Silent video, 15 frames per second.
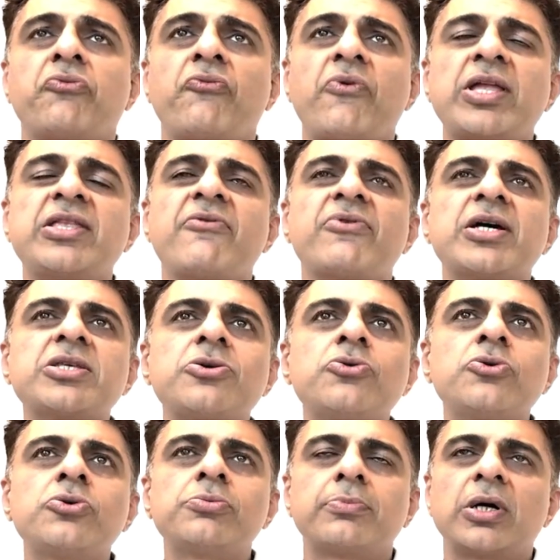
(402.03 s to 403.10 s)
whenever
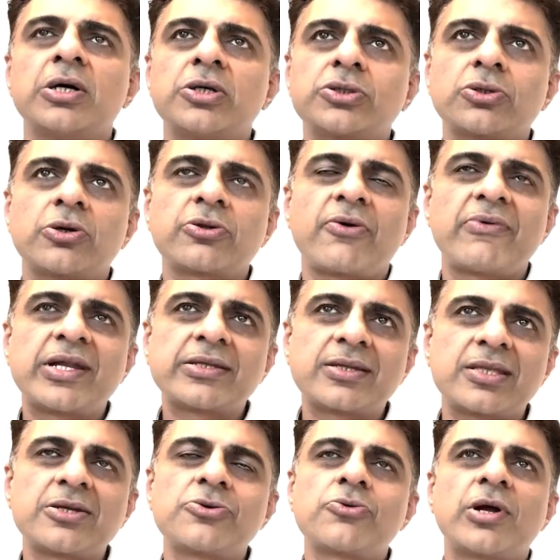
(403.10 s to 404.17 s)
you sort of
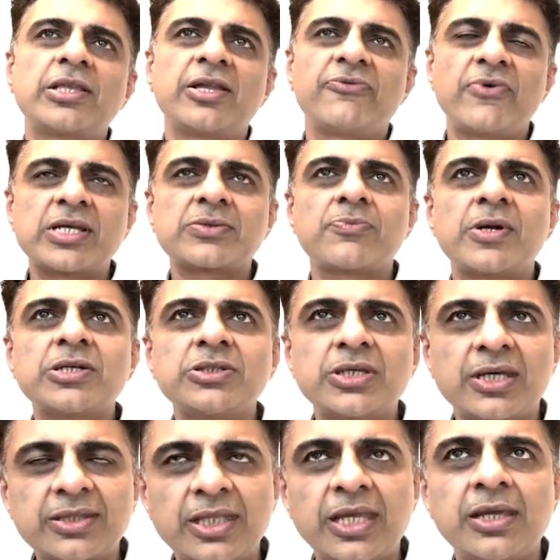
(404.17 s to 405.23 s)
enter into an investment
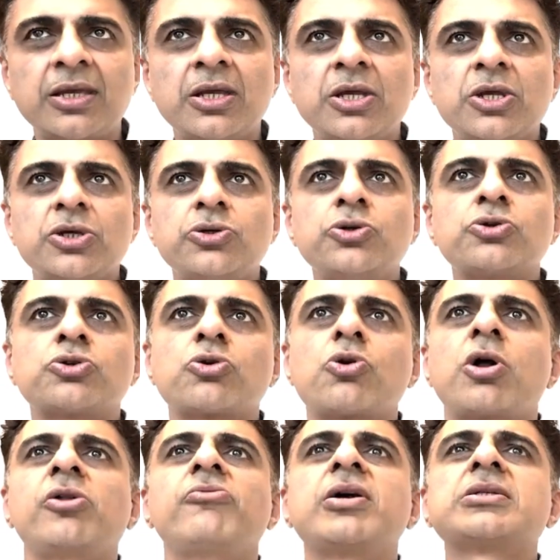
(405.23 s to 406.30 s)
journey, you should
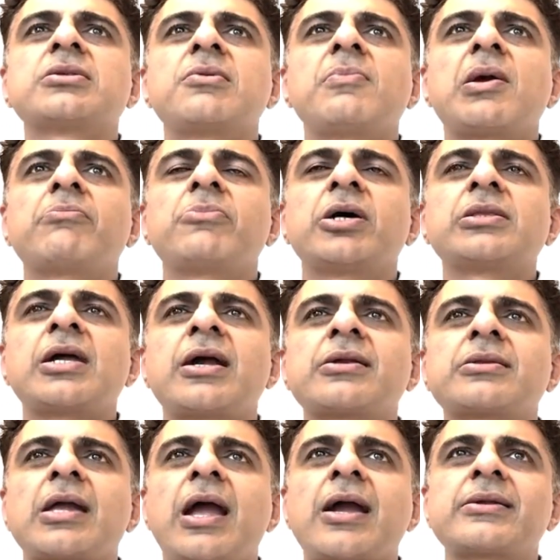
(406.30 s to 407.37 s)
always remember
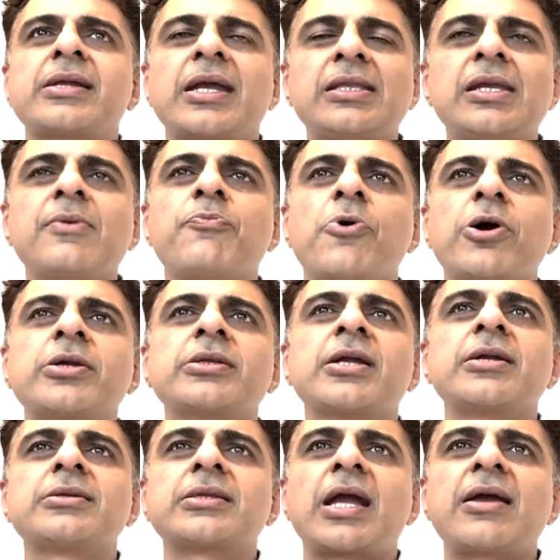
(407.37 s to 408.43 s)
that at any point
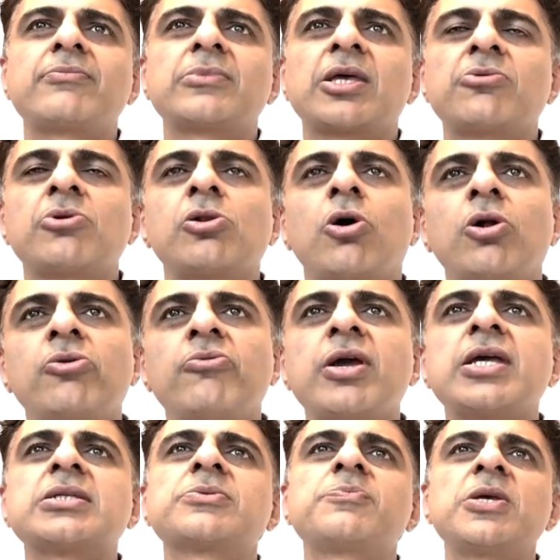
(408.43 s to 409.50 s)
in time, there will
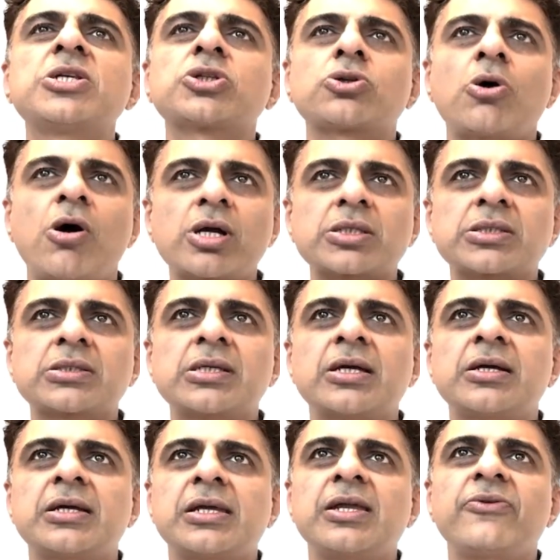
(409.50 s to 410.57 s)
always be stocks
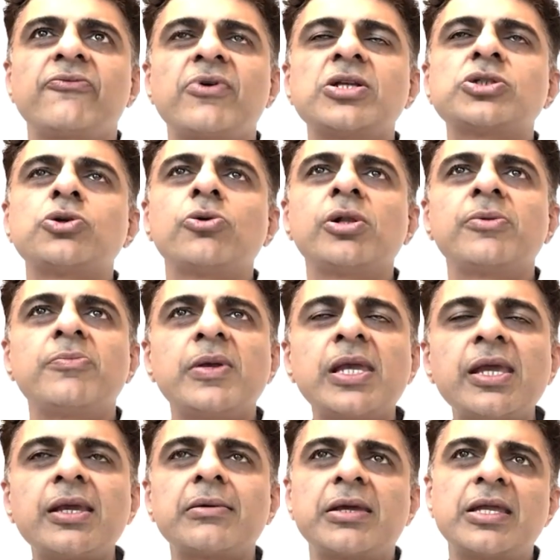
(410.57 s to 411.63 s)
in which you will
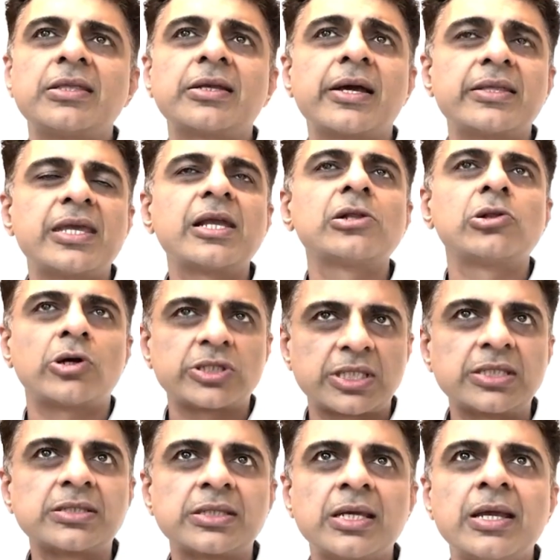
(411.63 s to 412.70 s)
be incurring
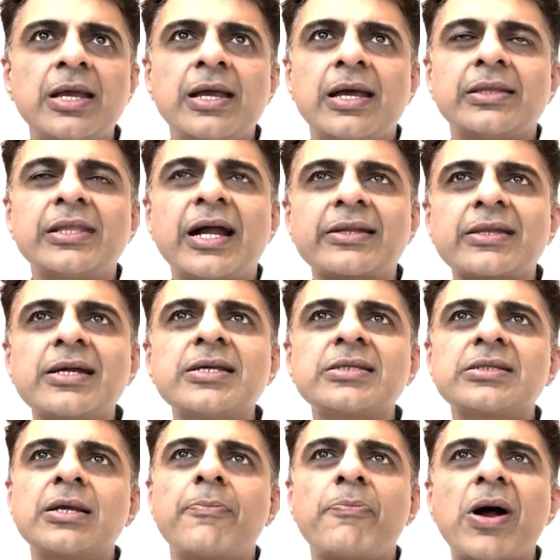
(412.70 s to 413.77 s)
losses. That
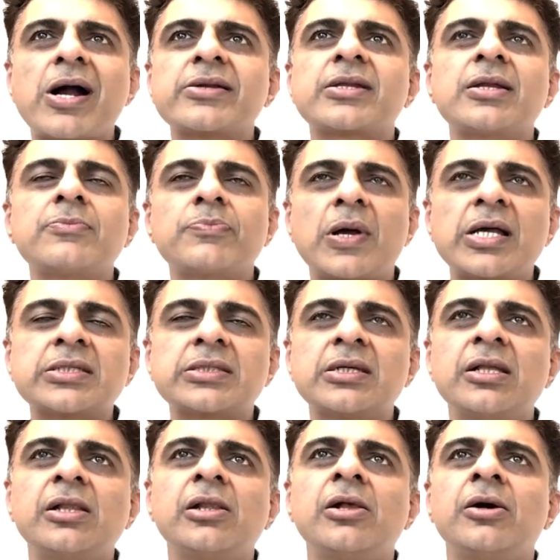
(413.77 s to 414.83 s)
is a part and
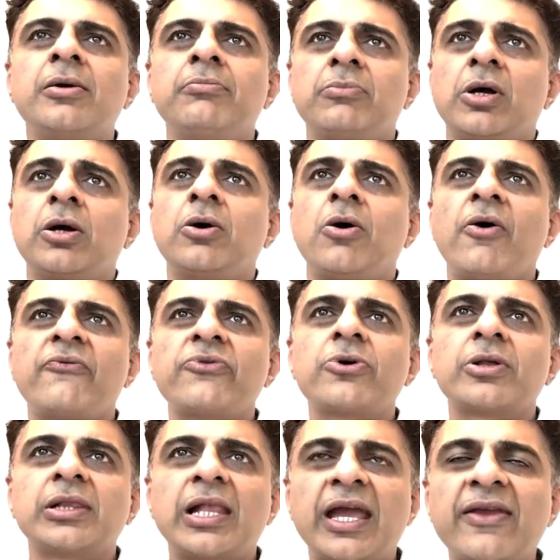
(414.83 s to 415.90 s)
parcel of
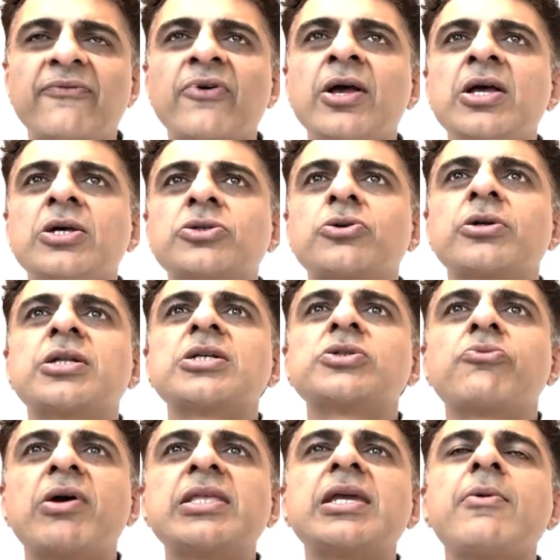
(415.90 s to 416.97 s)
your life. So it is
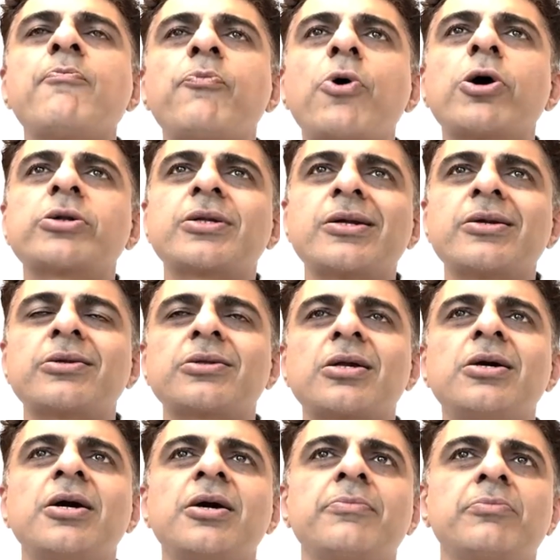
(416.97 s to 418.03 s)
very important
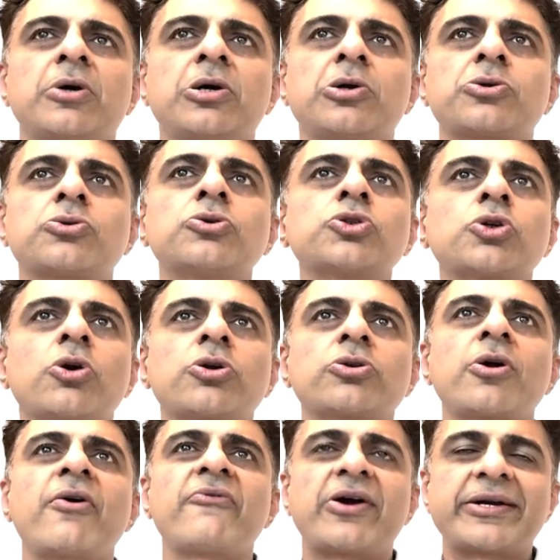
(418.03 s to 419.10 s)
to
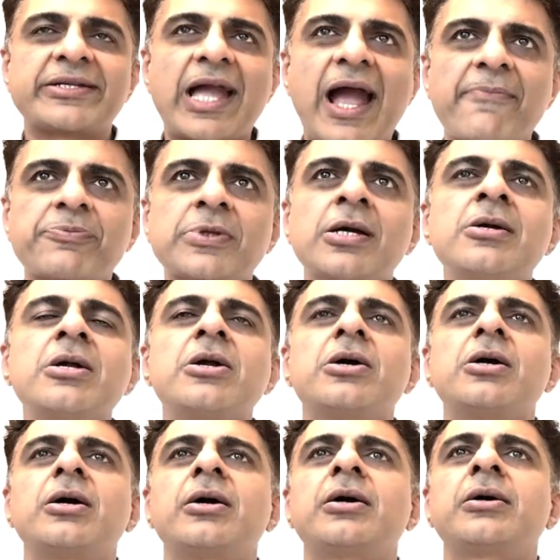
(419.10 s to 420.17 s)
sort of adapt
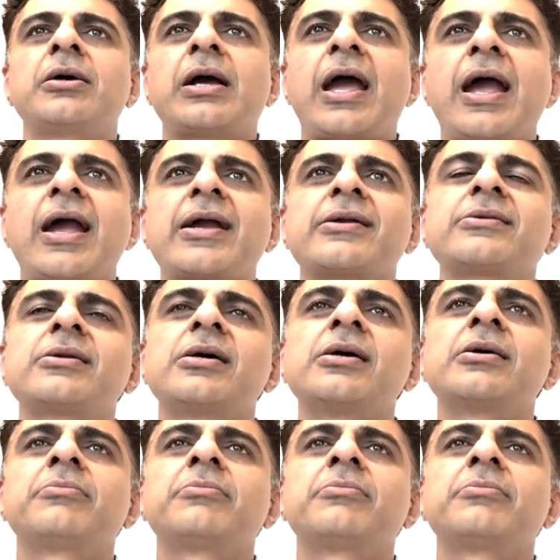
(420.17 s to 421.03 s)
and